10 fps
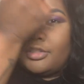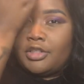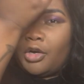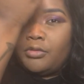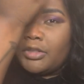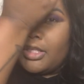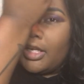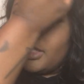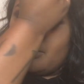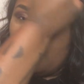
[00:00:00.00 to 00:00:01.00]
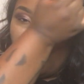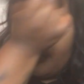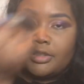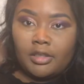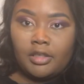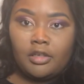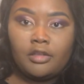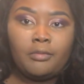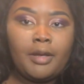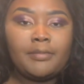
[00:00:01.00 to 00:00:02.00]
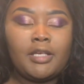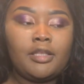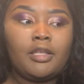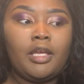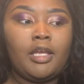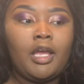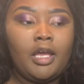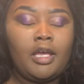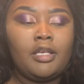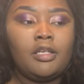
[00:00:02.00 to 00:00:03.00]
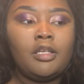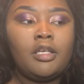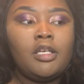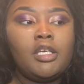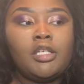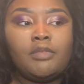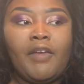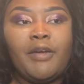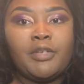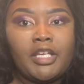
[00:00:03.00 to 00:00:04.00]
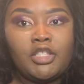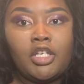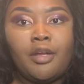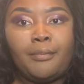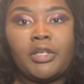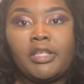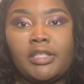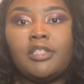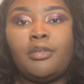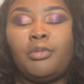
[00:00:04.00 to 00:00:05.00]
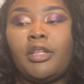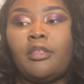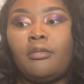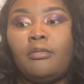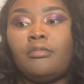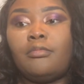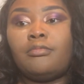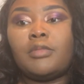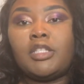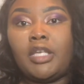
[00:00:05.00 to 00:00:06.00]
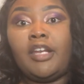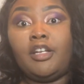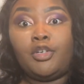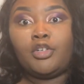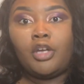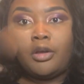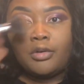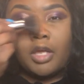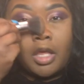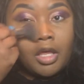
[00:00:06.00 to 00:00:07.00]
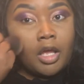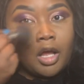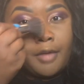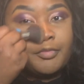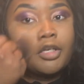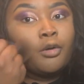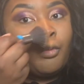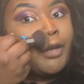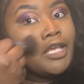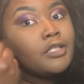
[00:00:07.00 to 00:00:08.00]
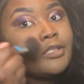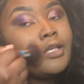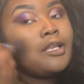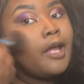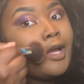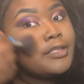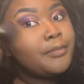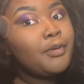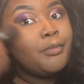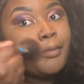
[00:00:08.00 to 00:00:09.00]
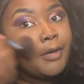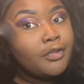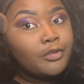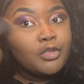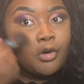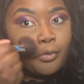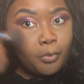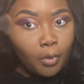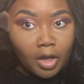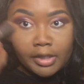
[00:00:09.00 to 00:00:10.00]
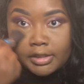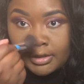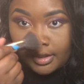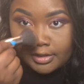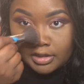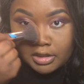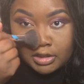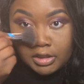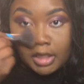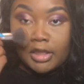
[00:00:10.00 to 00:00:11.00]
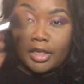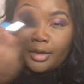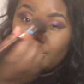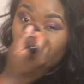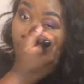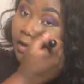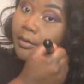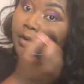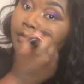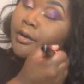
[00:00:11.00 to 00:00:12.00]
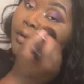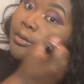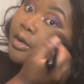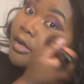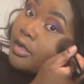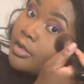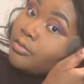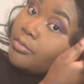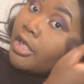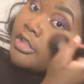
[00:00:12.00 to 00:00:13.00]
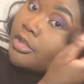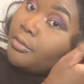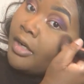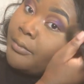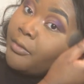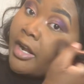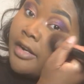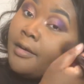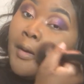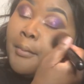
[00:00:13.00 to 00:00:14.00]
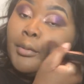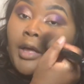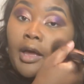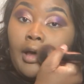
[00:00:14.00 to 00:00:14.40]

don't think when I was looking on the website that it had each foundation number listed with said undertone. The quiz did ask me what my undertone was, and I did state that I was a yellow undertone. So I'm not sure why I'm red, but